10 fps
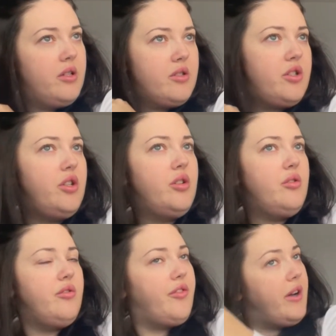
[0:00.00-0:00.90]

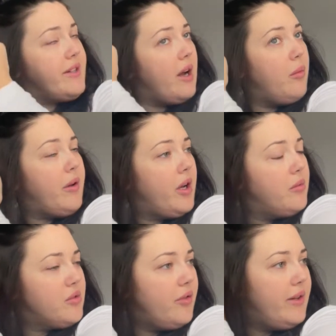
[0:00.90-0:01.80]
to find out when I
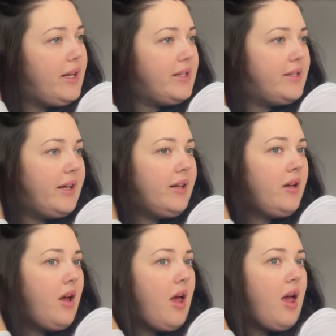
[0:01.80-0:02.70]
was ovulating.
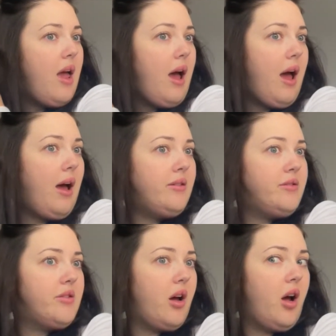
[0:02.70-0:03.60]

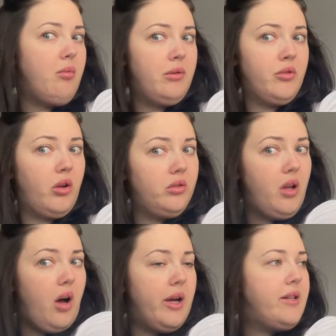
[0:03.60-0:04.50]
And I will not
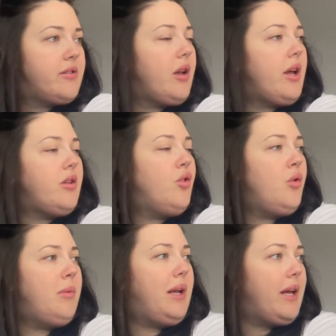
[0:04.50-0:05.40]
lie, so like
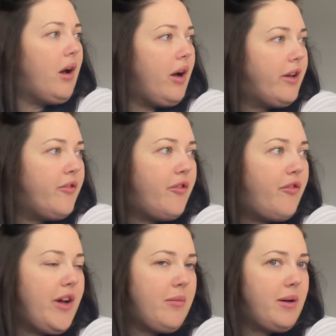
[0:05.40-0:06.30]
normally I can
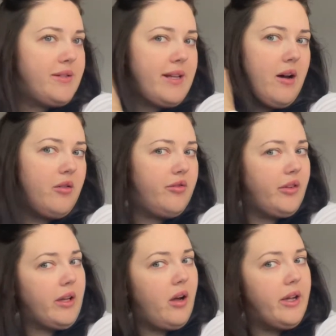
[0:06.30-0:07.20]
feel myself,
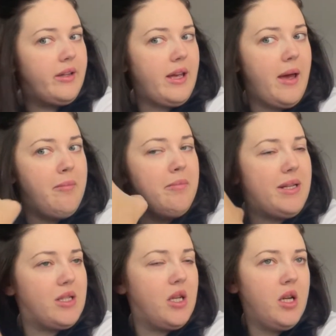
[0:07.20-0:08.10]
like I get
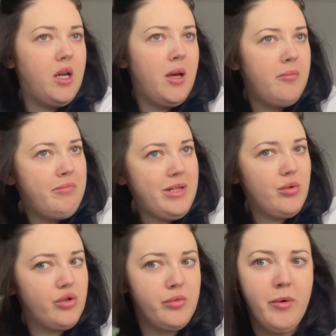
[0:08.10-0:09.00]

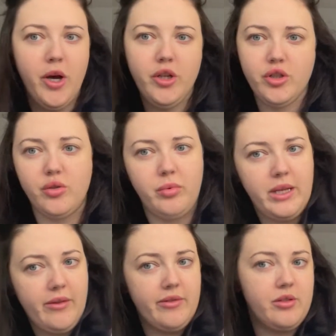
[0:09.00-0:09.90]
mitral smirch, or
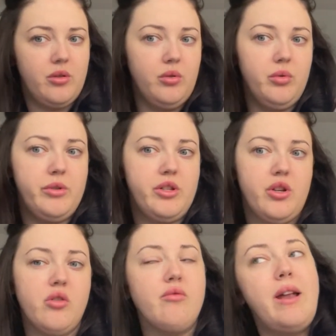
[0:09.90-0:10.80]
whatever it's called, which is
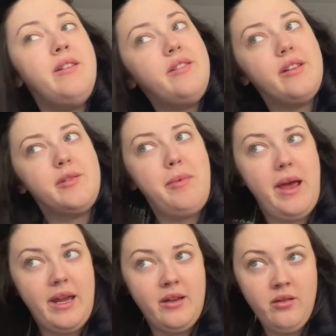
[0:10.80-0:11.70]
horrendous
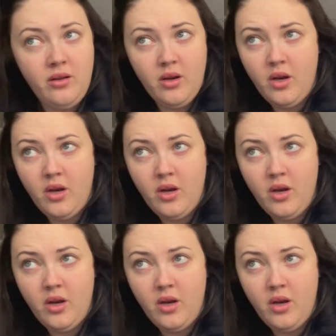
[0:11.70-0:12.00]
pain